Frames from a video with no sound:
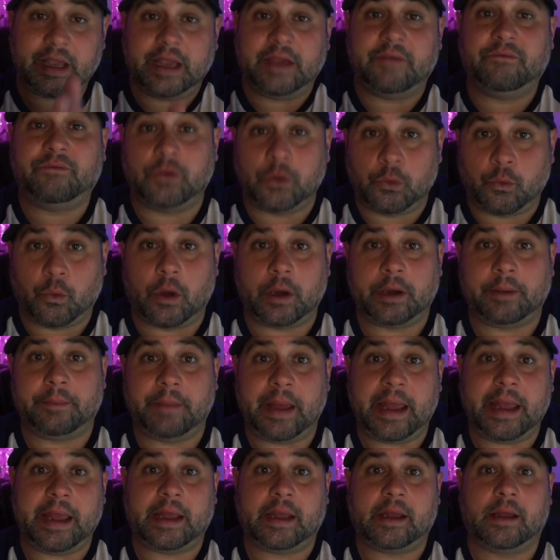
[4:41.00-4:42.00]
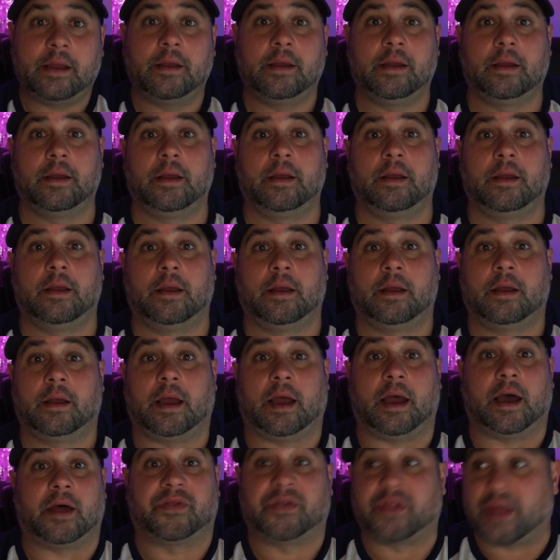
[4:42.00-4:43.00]
If you want to make
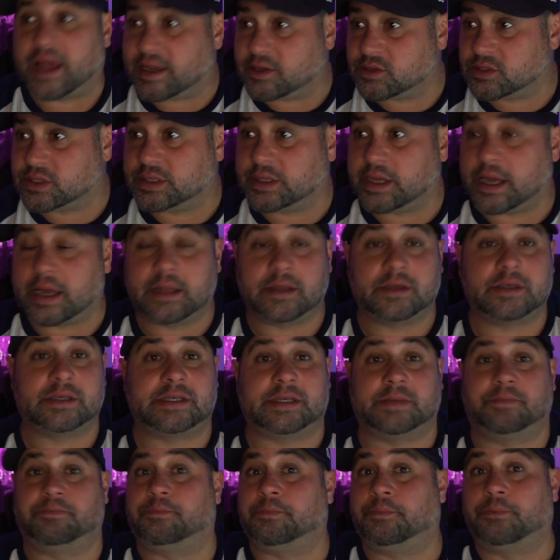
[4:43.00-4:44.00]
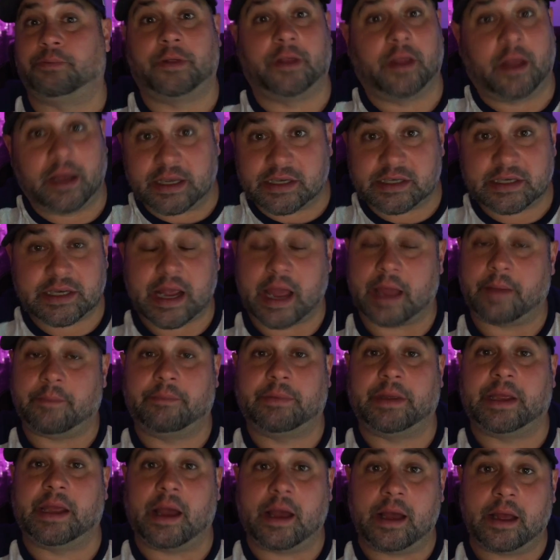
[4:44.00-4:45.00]
$1,000 plus
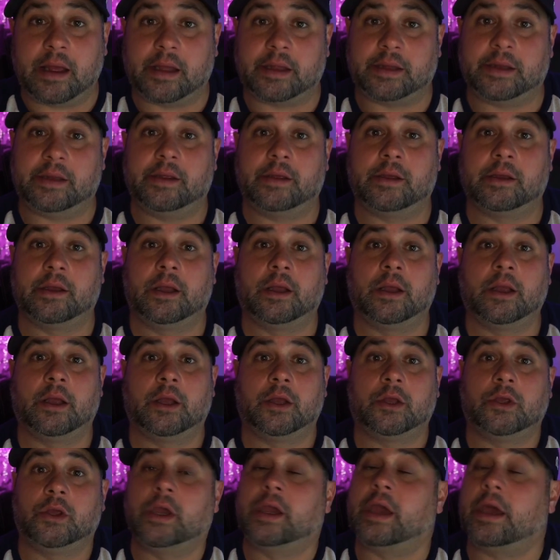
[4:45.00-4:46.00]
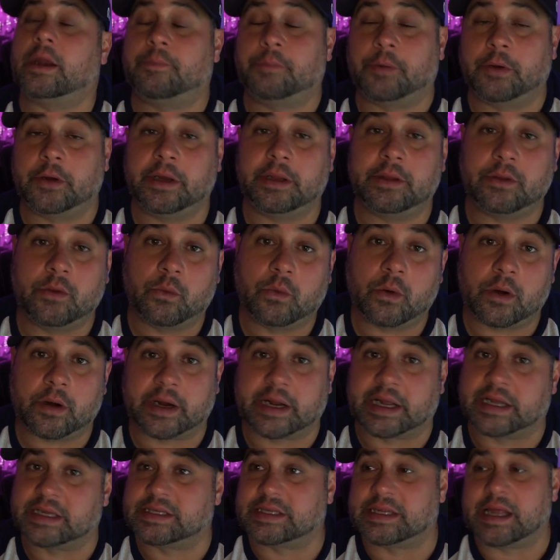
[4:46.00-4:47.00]
and beyond, you got to put in the
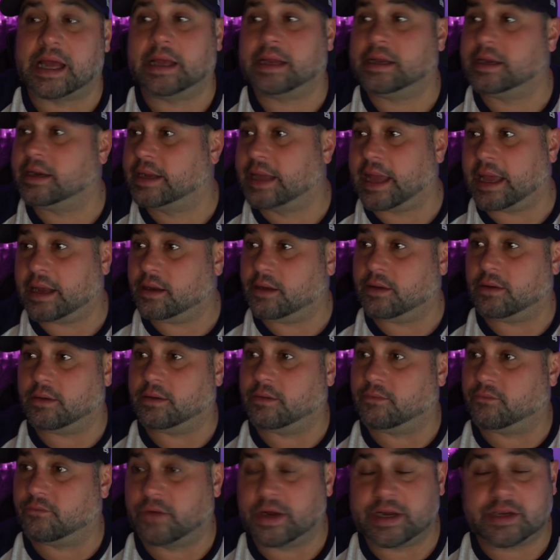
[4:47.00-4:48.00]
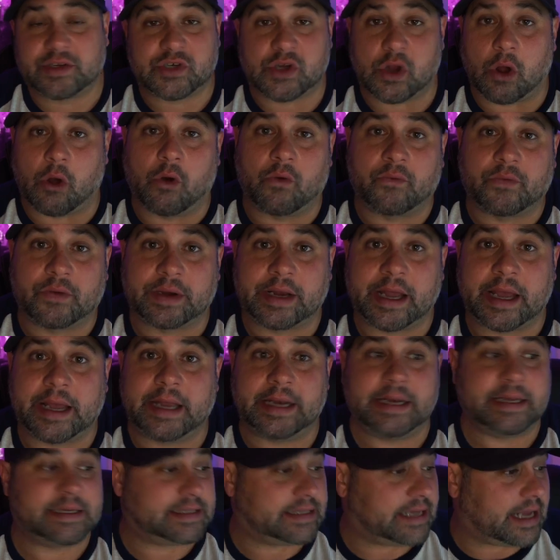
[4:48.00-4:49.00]
work. It's not get rich
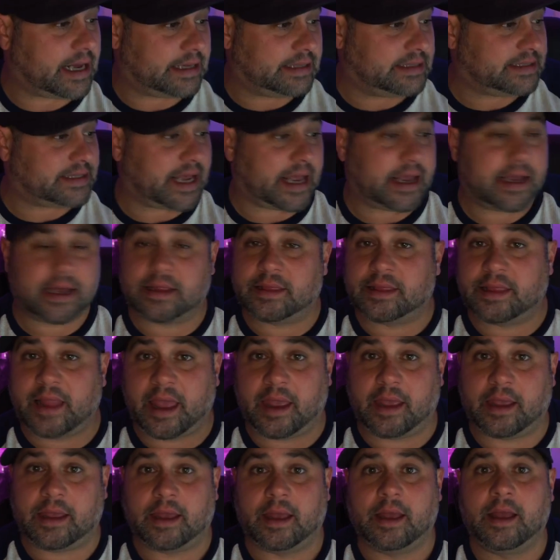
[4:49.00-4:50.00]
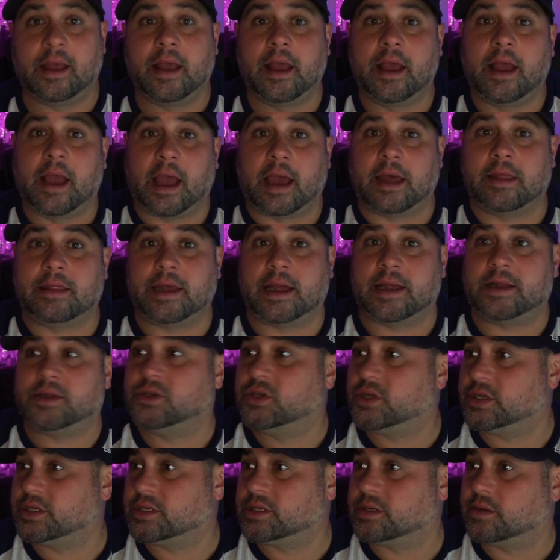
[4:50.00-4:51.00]
overnight. It's not take a link and
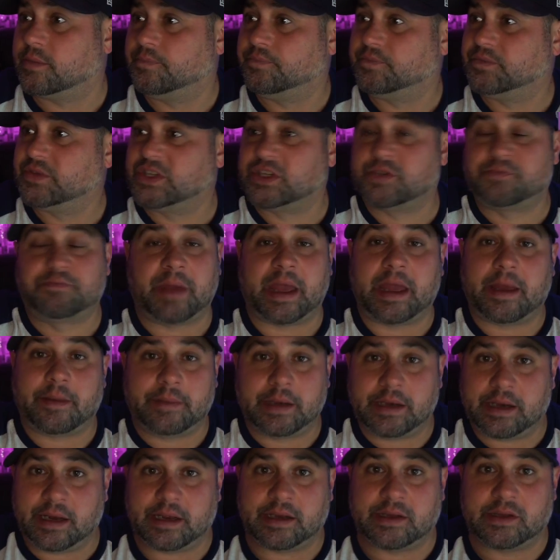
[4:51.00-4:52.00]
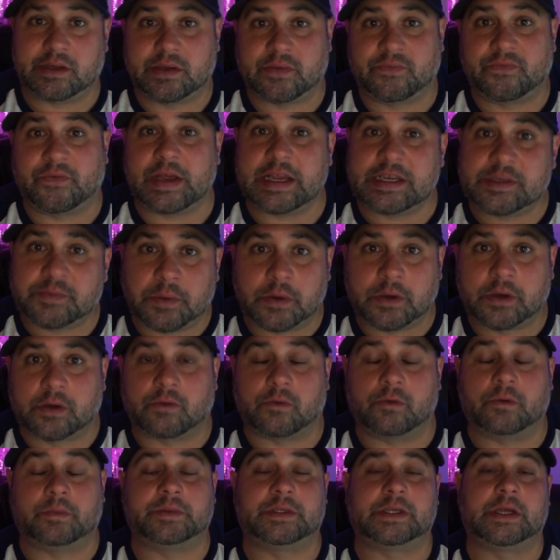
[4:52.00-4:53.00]
then just spam it into Facebook
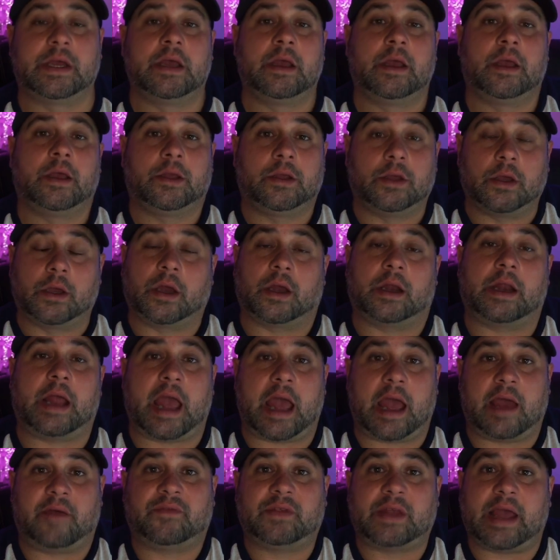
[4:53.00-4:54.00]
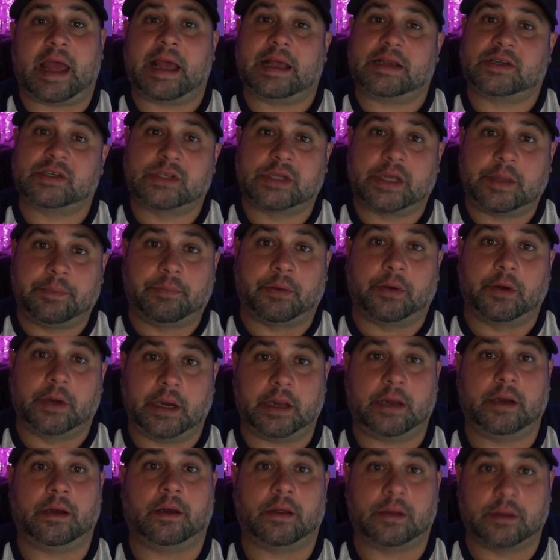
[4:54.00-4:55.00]
groups. You're going to have to actually put
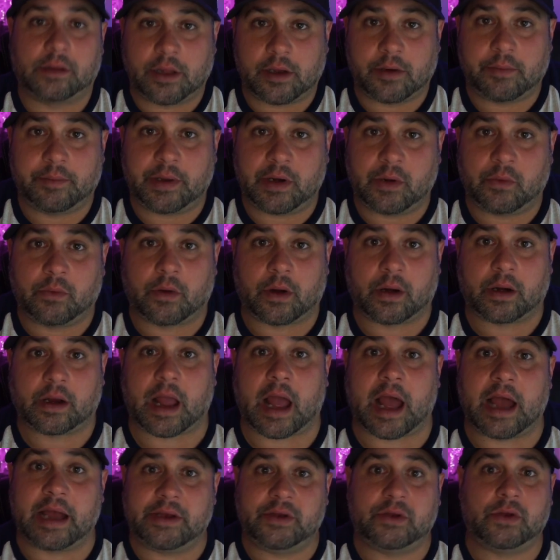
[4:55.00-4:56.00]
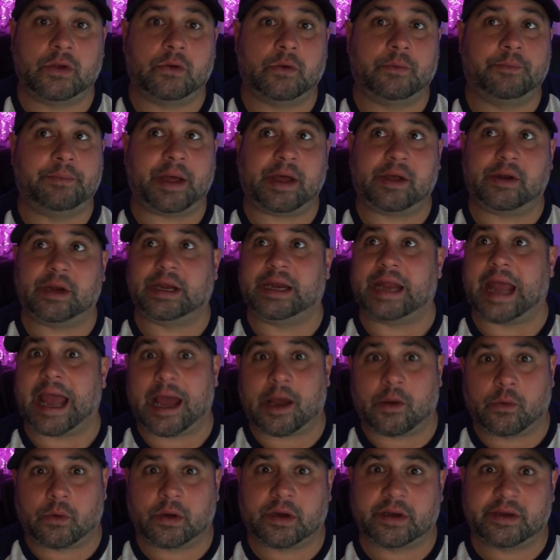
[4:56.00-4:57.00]
in a little bit of work. I do about an
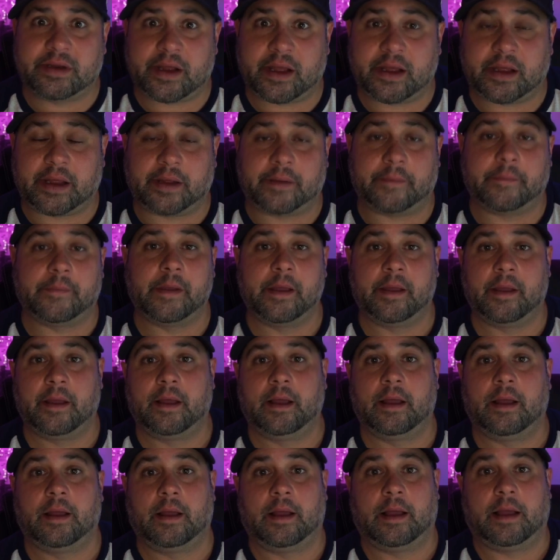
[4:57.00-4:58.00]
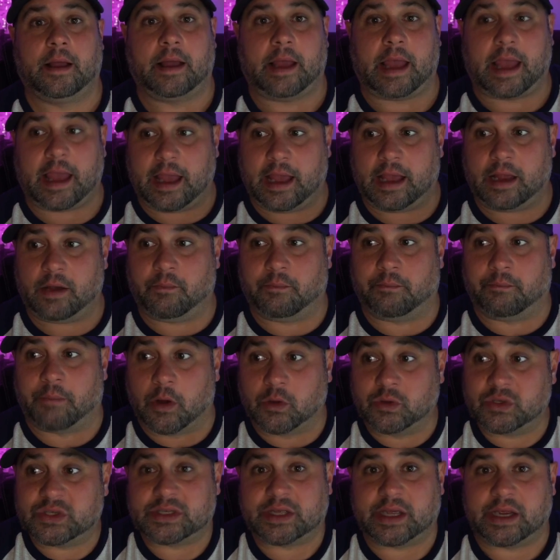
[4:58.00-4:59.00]
hour a day. And
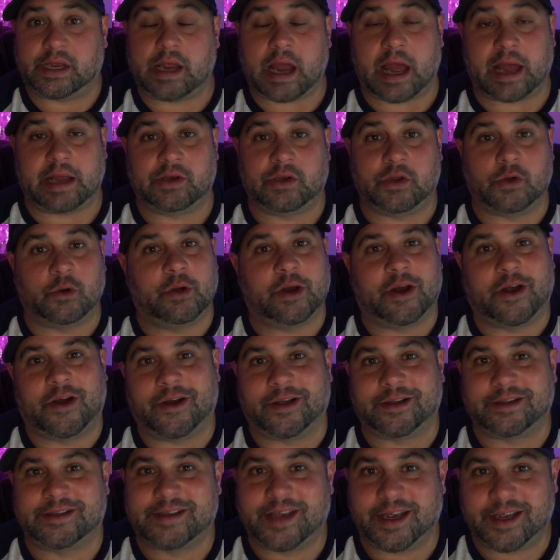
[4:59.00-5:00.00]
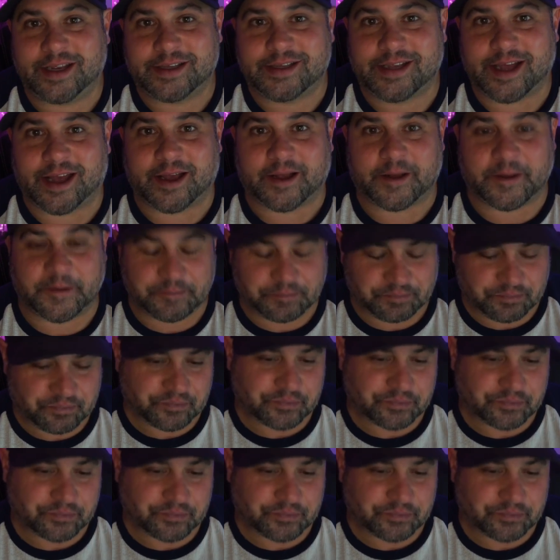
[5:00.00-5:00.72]
mostly I do it on TikTok.